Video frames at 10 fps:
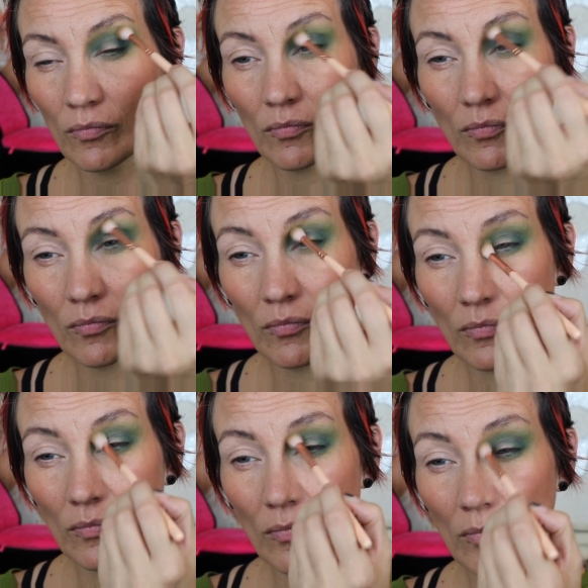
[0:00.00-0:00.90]

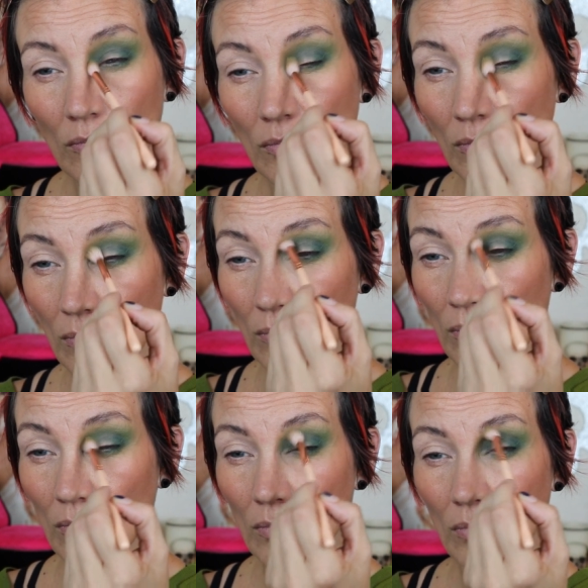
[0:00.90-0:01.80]

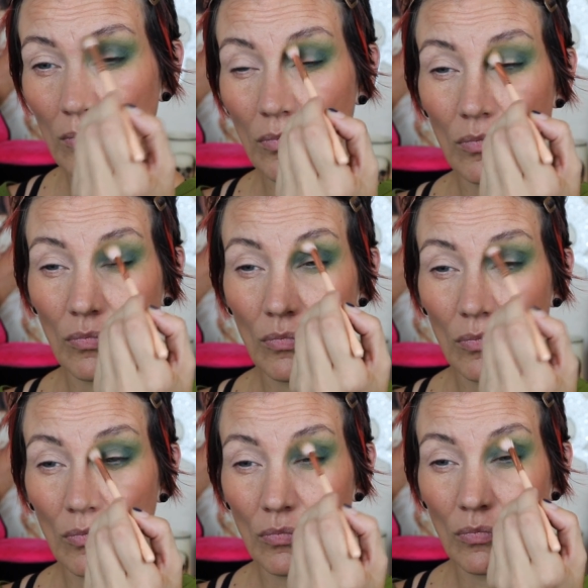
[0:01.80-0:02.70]

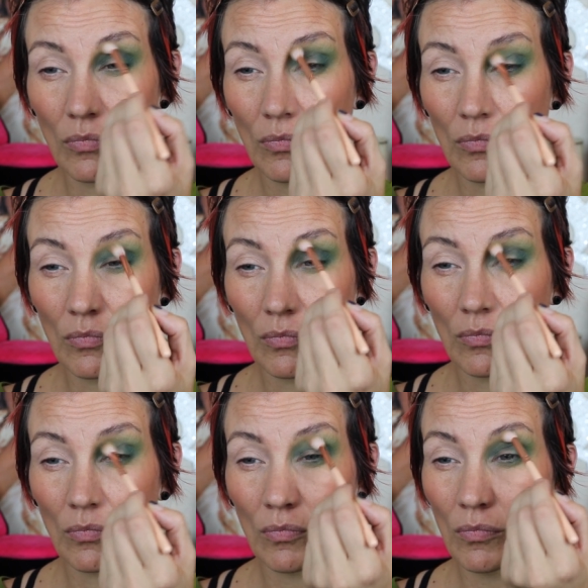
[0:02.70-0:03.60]

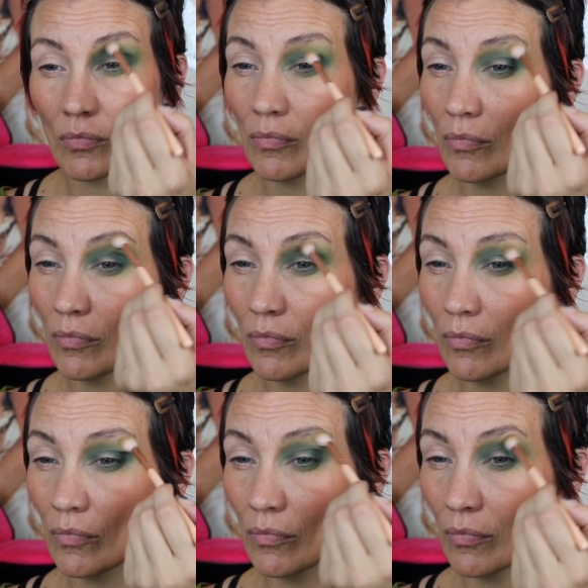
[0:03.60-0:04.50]

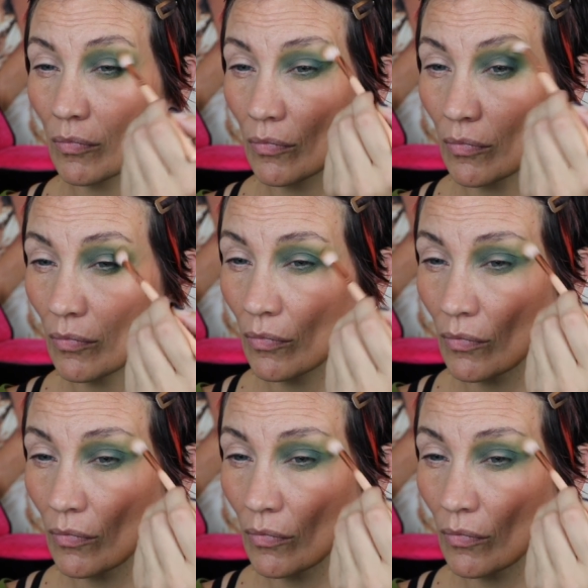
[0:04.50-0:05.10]
(no one is talking)